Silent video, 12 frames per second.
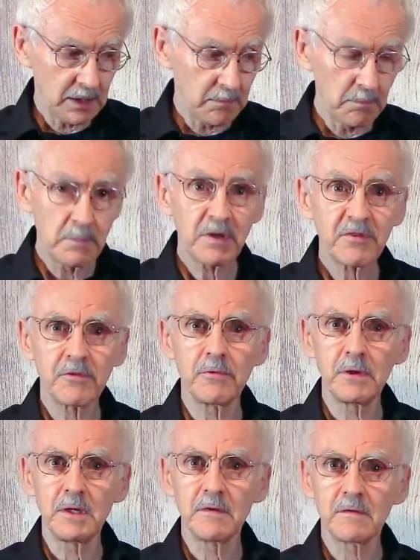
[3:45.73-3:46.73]

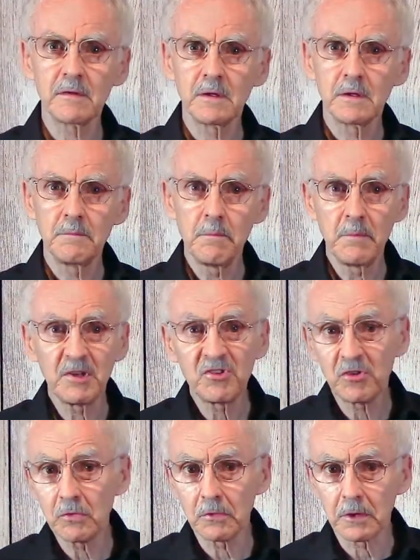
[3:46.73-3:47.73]
mysteries,
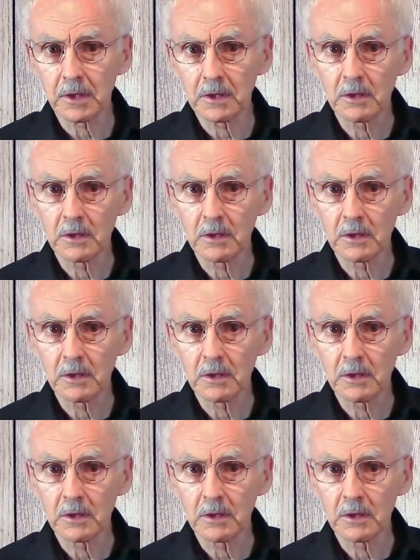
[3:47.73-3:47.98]
mature,